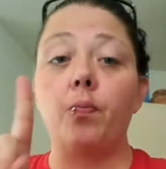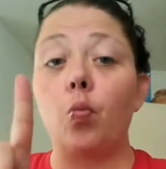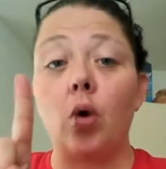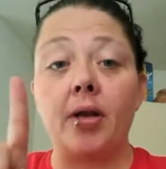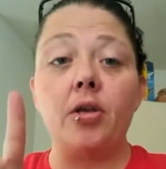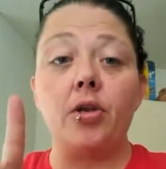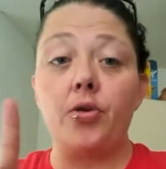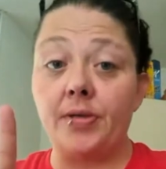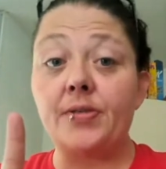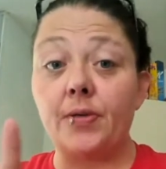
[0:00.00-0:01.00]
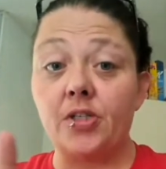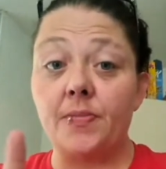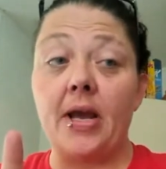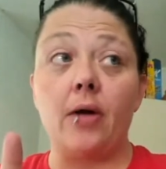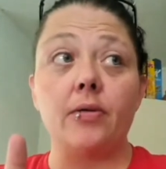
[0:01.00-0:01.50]
one, you can switch
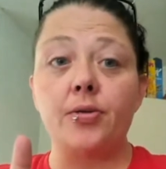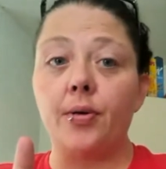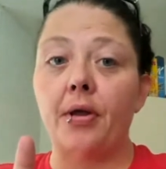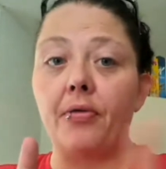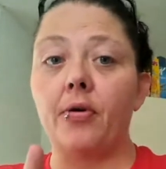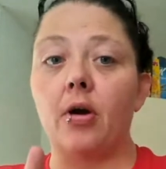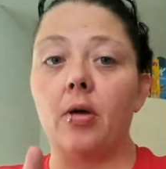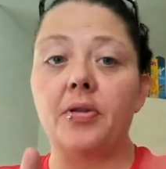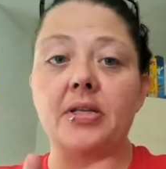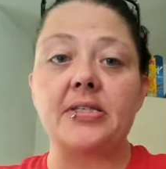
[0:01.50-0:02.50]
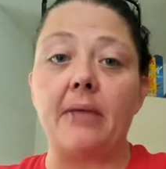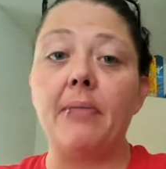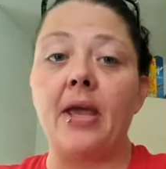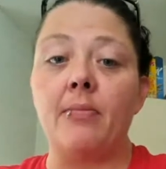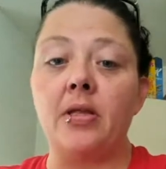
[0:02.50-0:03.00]
me out to another car with the same
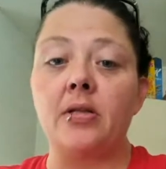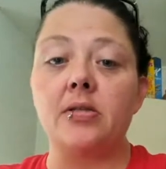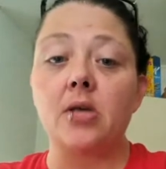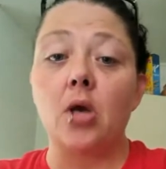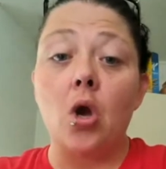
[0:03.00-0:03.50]
payments,